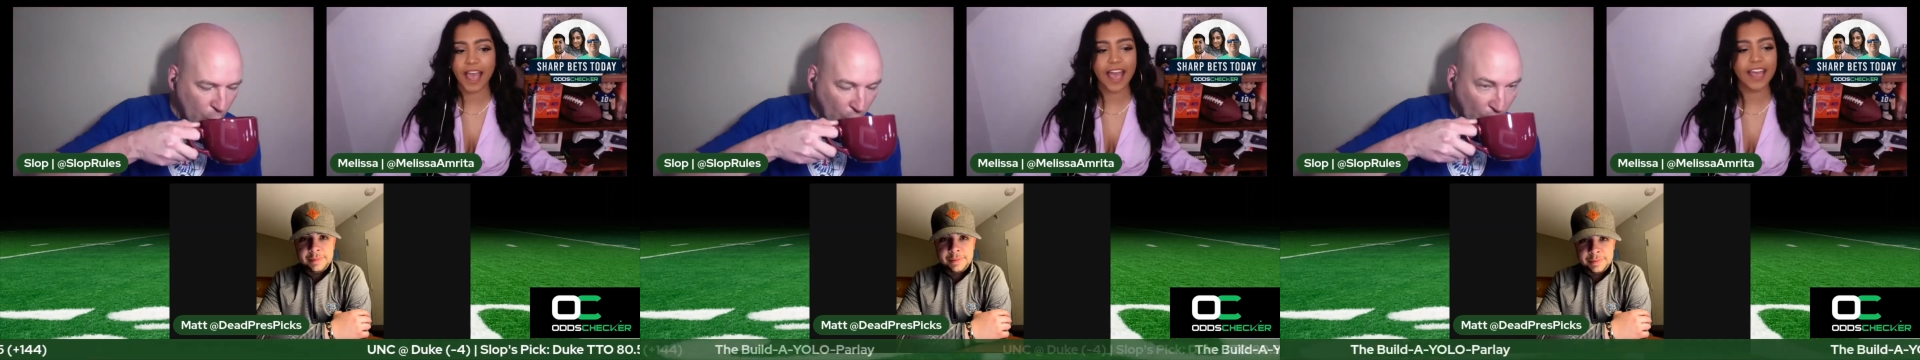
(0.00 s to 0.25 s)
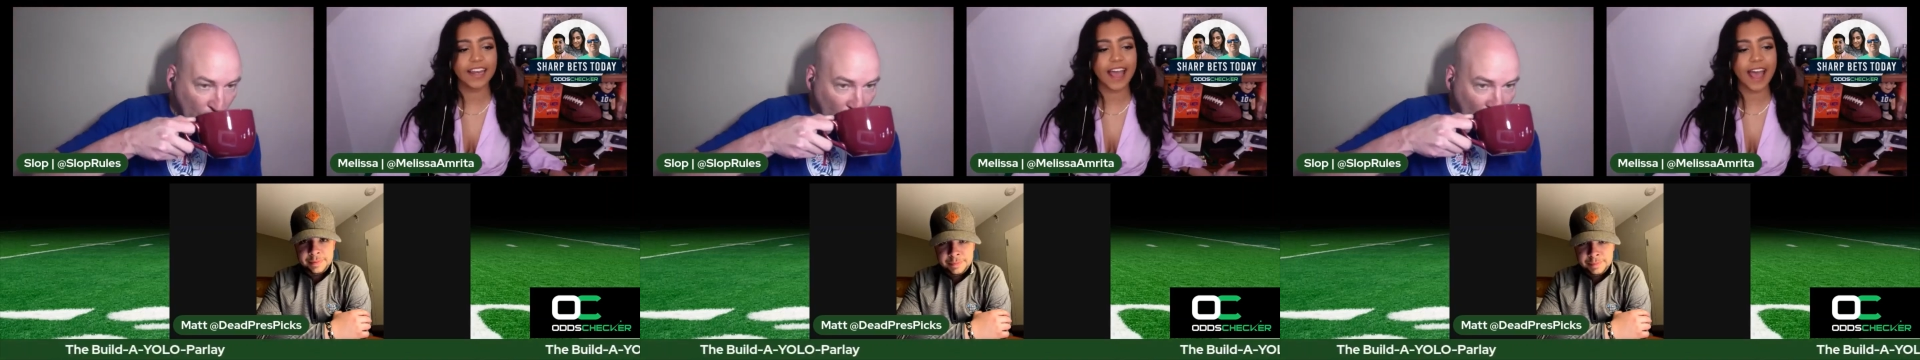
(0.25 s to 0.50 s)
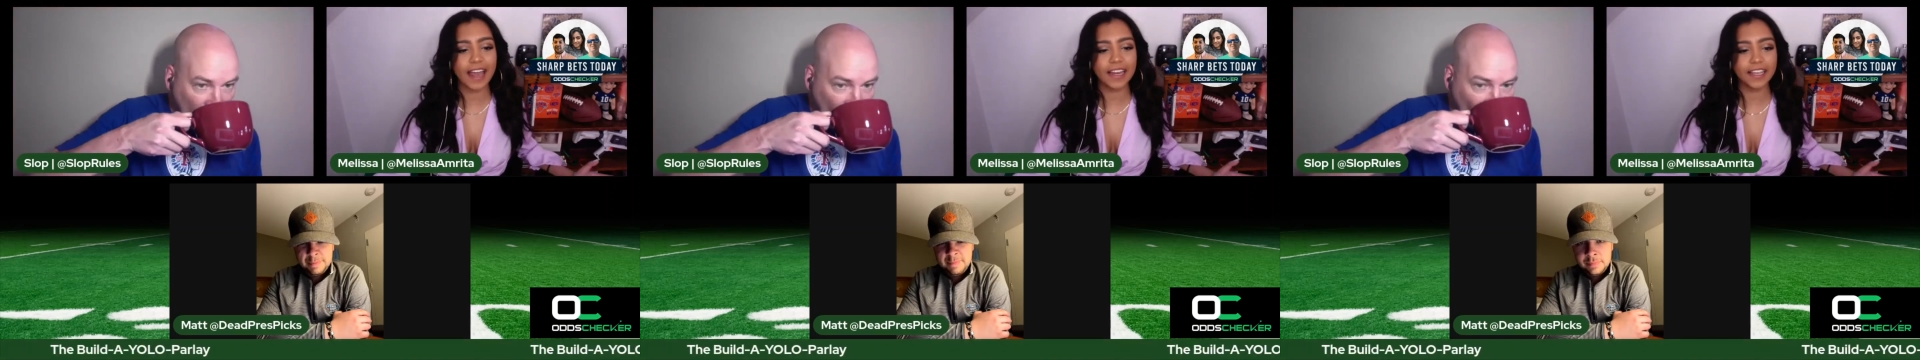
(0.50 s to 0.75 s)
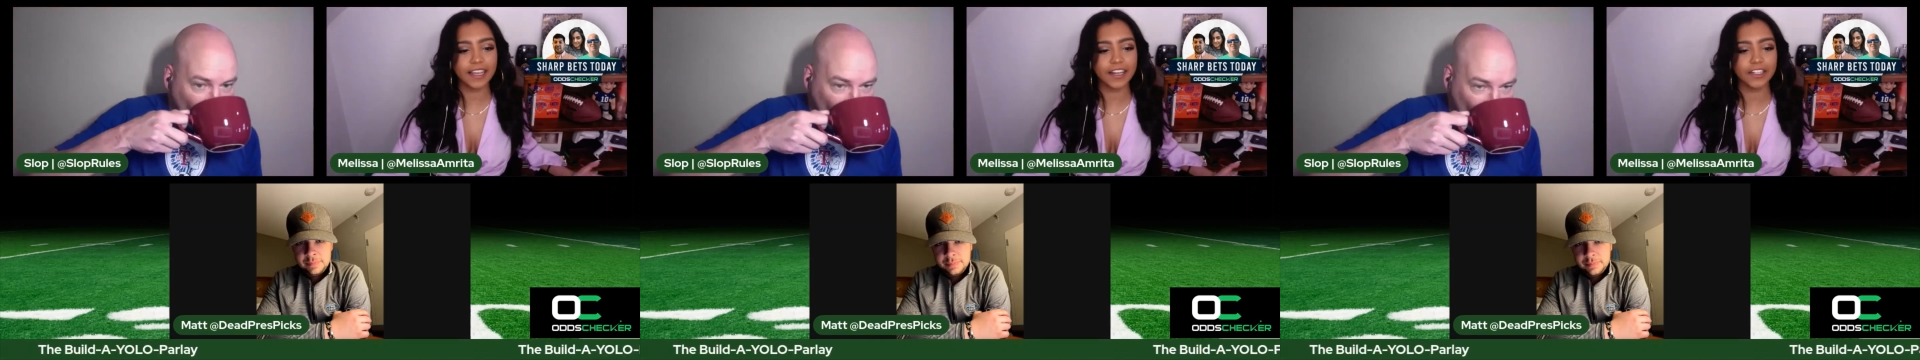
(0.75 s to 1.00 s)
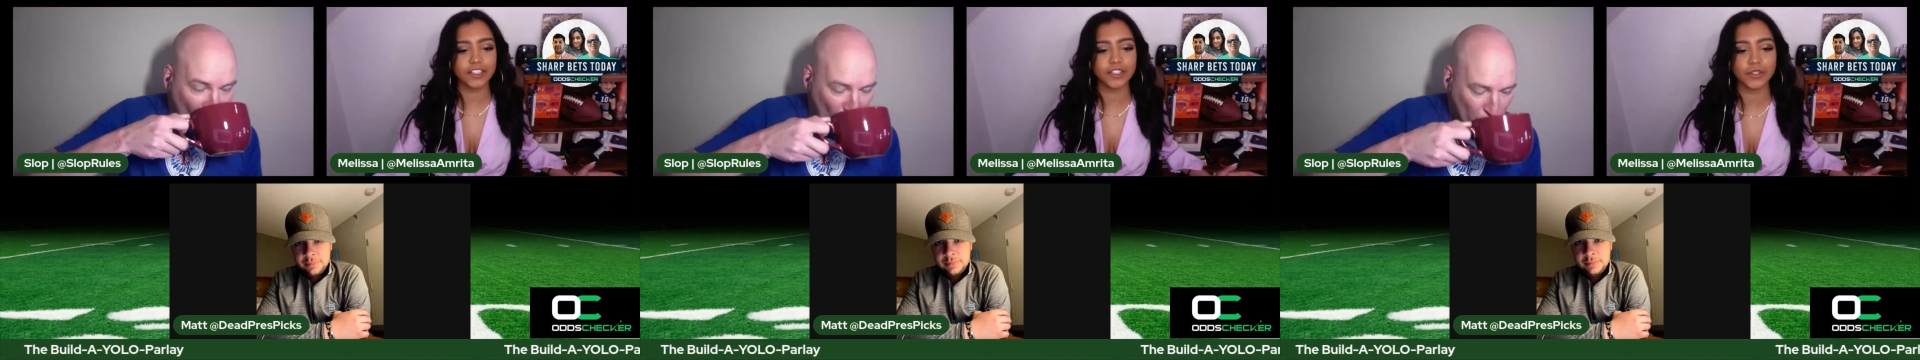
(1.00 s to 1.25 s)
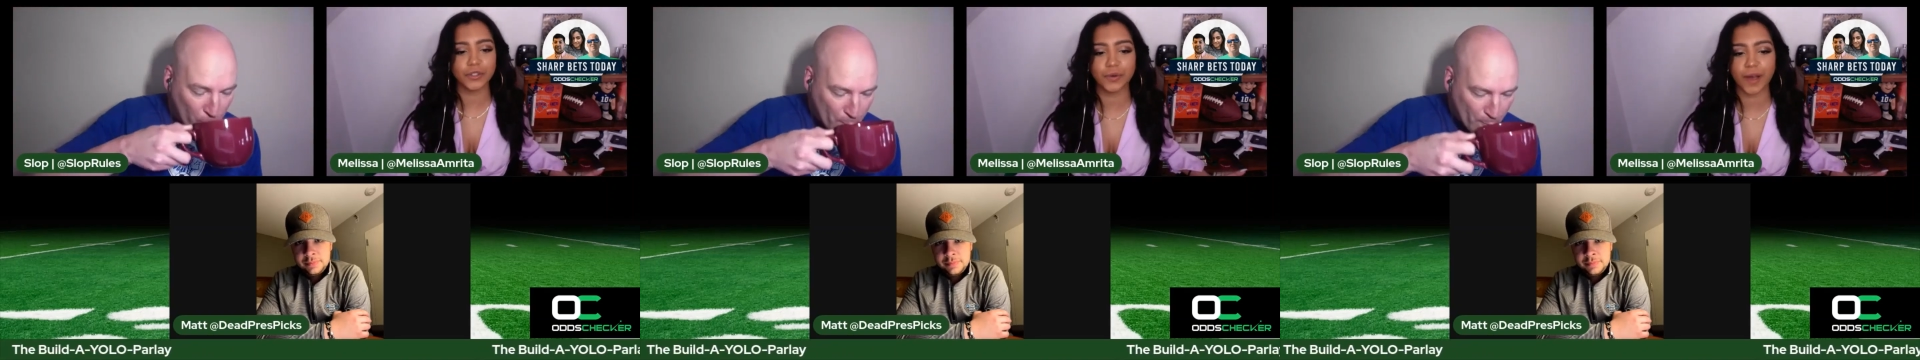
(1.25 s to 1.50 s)
Speaker 1: and adding it
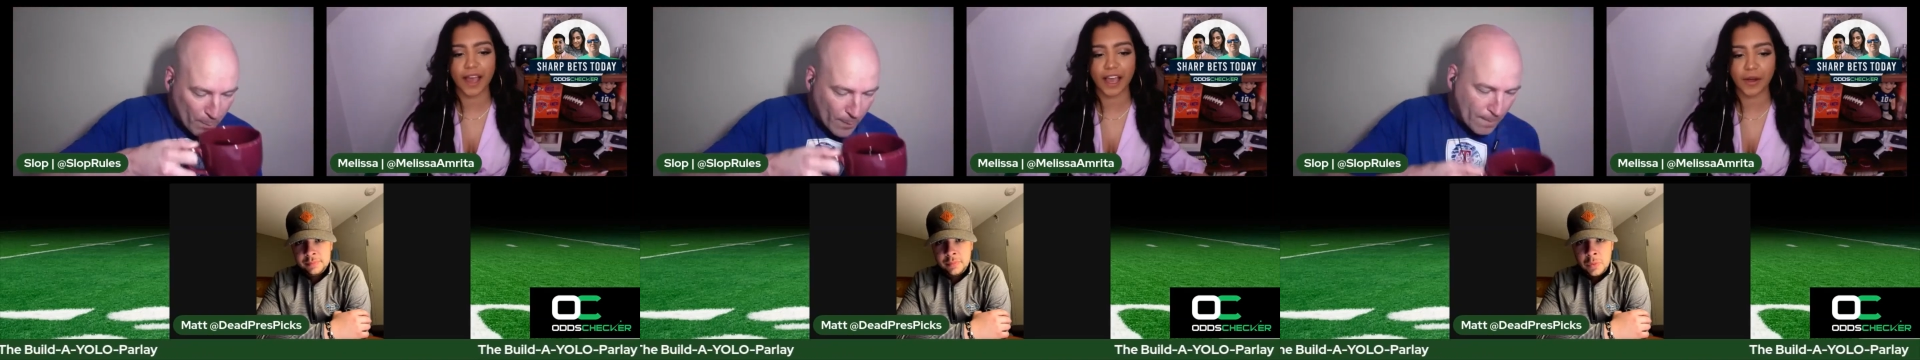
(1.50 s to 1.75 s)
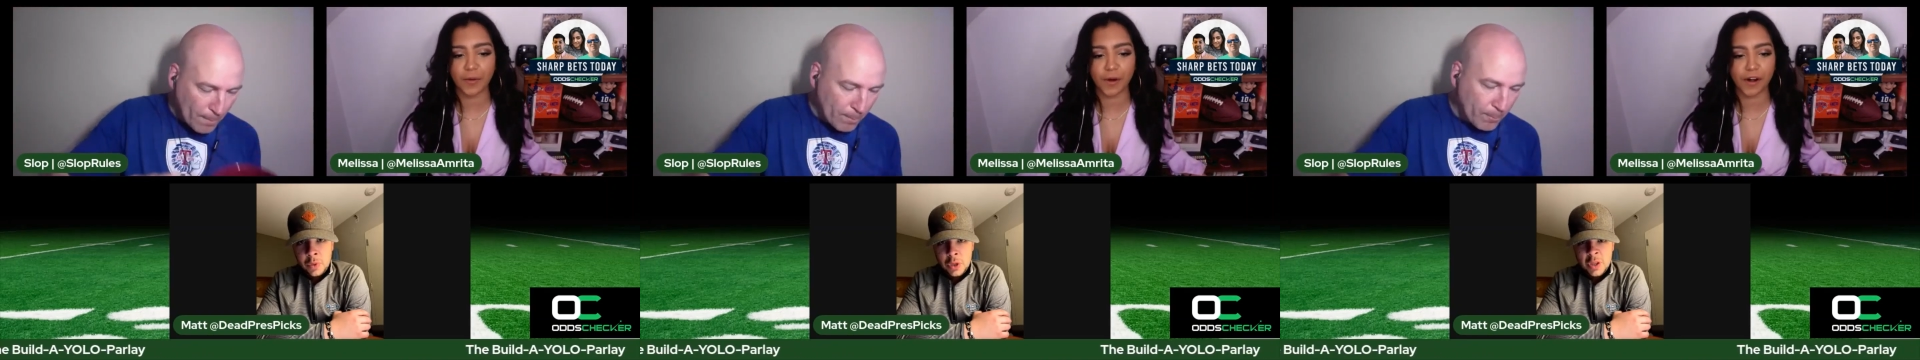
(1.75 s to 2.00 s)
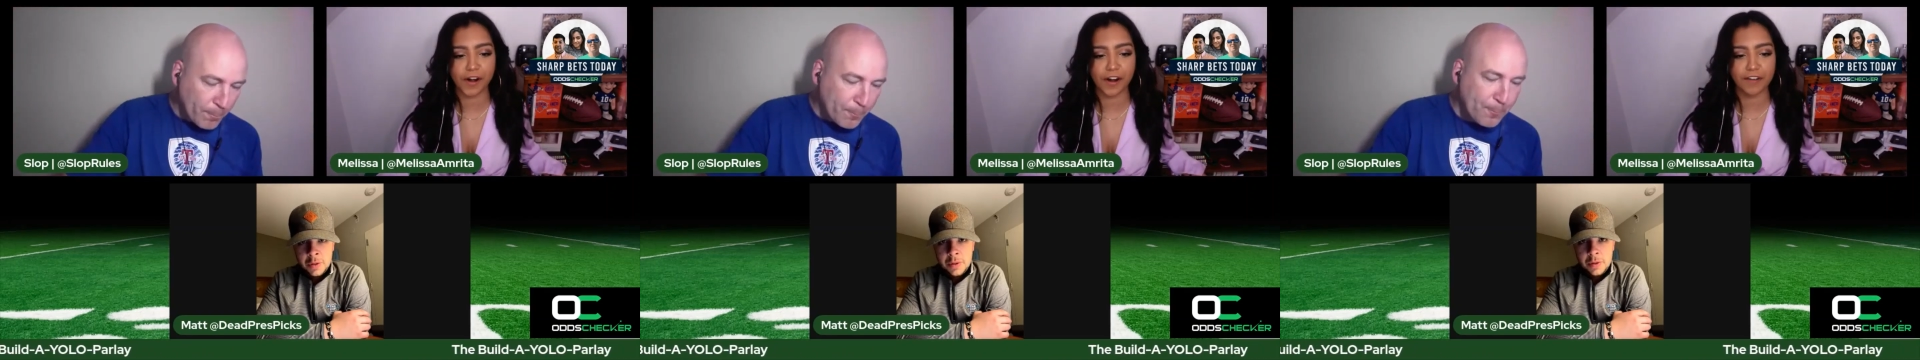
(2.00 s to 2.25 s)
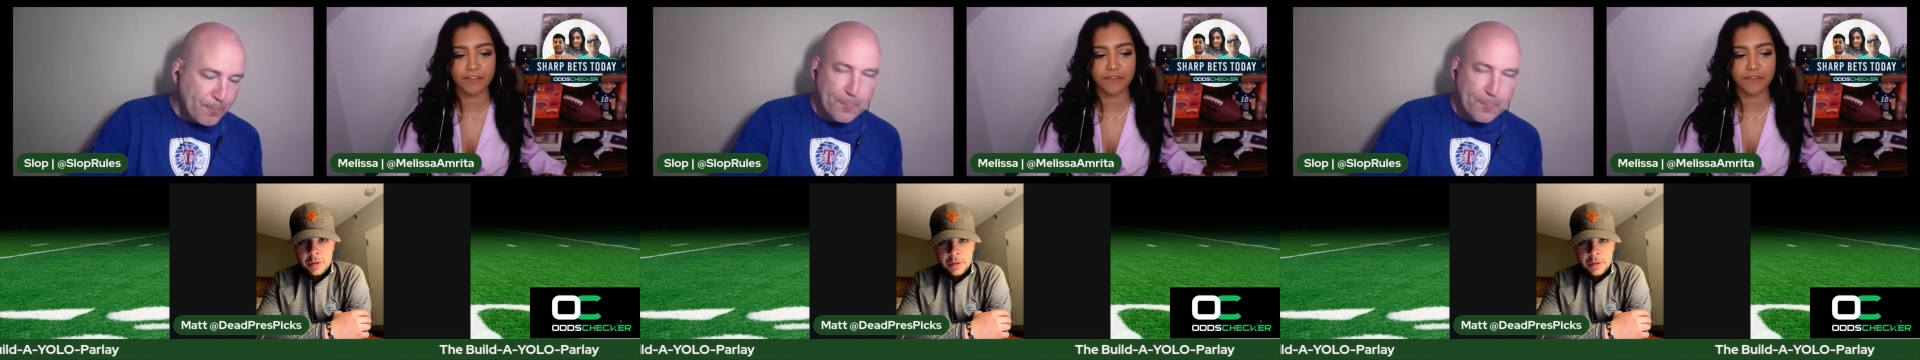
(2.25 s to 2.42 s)
to our